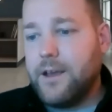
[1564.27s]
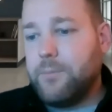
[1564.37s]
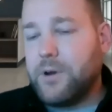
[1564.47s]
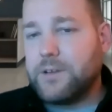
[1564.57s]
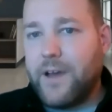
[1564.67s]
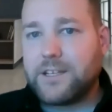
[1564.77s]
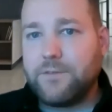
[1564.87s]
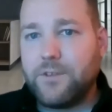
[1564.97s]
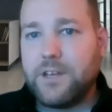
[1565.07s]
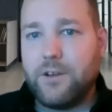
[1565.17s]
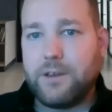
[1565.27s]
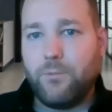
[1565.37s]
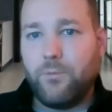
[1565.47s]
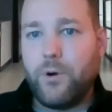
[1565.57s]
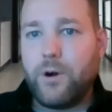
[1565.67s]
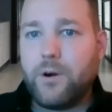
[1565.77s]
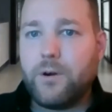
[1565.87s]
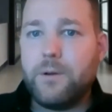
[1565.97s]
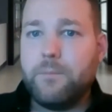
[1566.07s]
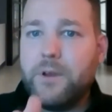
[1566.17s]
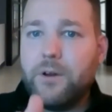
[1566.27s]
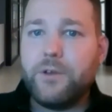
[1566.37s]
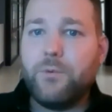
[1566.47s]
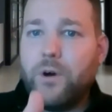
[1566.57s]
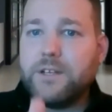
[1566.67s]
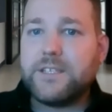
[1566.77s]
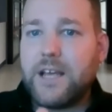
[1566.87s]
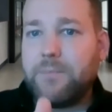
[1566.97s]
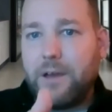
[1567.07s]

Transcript: but effectively, like we're merely one step,